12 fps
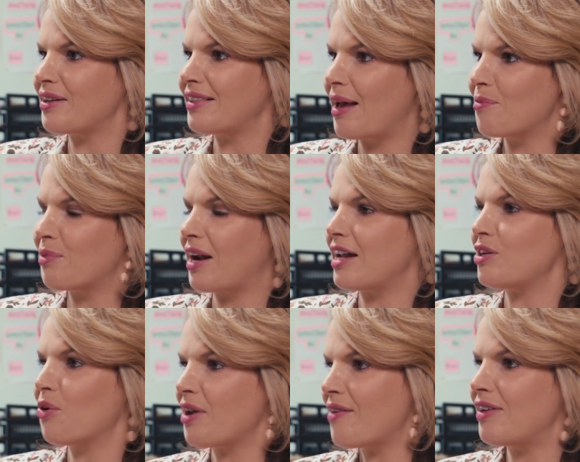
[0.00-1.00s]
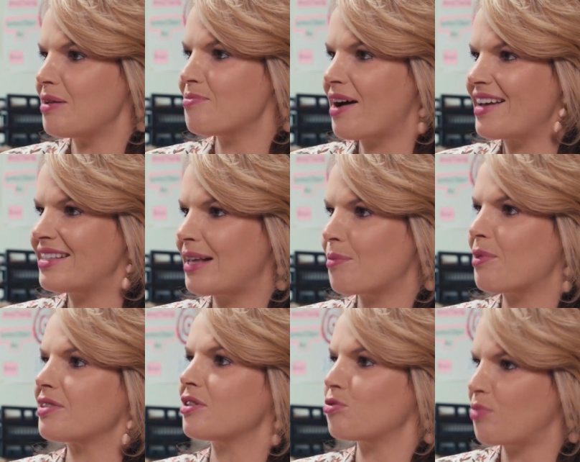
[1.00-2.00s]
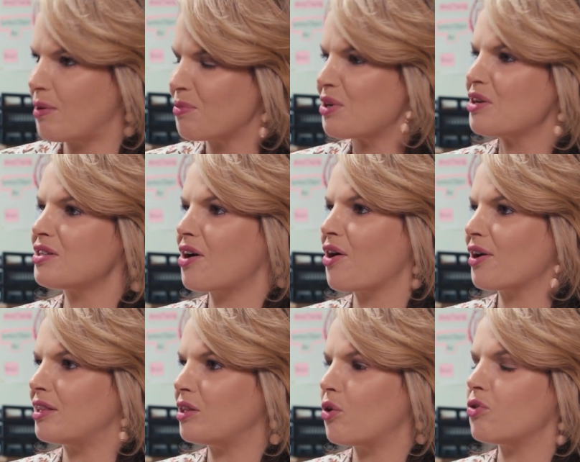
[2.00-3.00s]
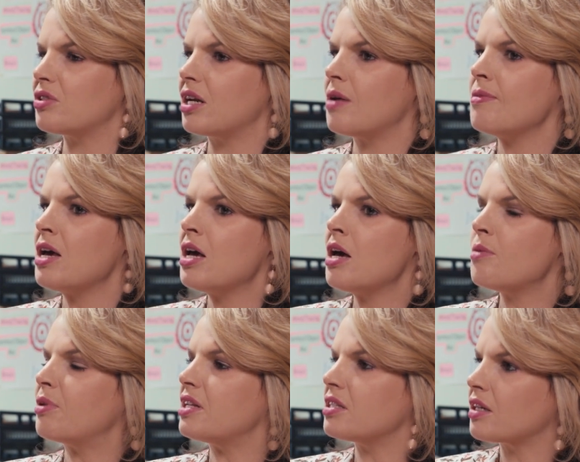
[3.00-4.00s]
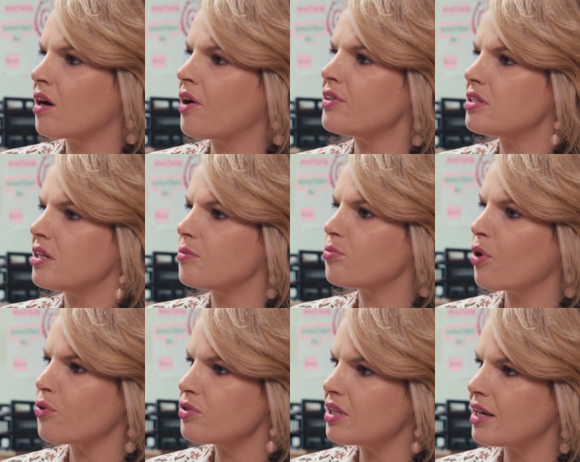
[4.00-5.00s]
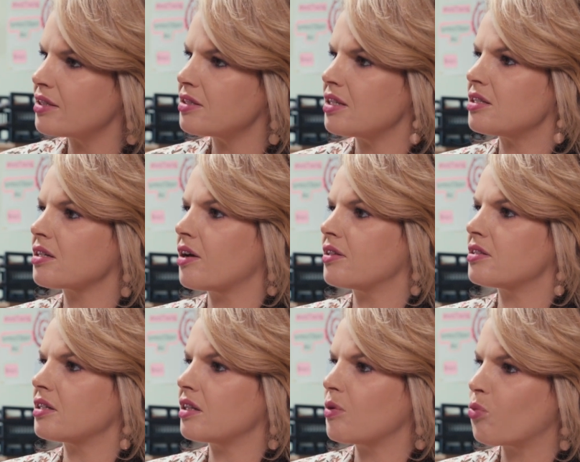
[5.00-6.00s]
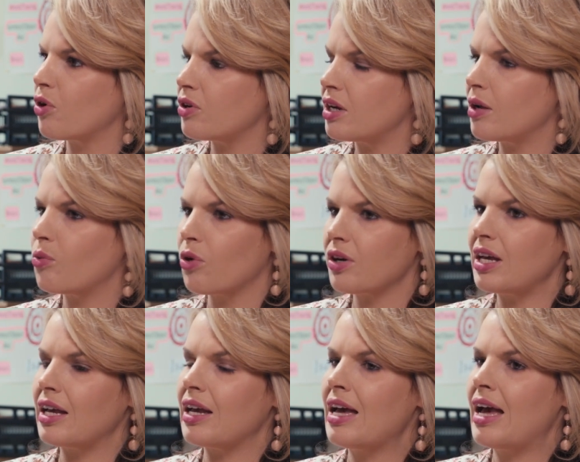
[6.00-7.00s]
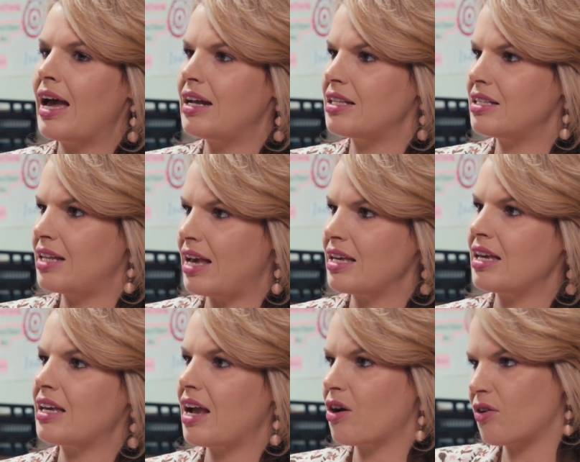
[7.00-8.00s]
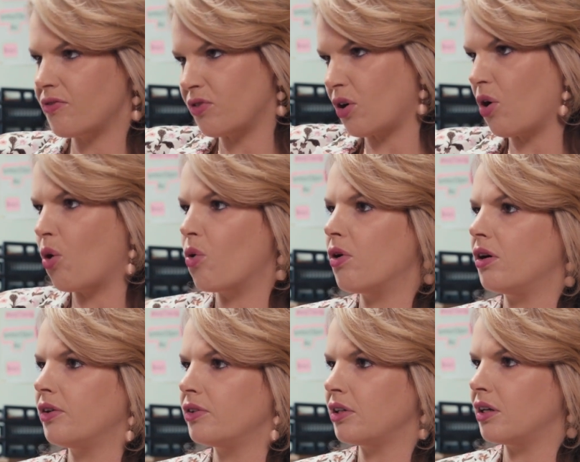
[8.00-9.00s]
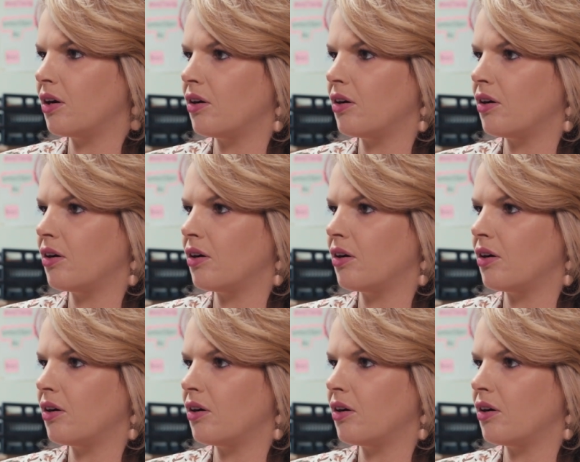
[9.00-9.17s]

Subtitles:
hard at them, but I don't have any bicep muscles, but I'm going to target those. But it's a constant process, it's constantly working, and it's taking care of the whole,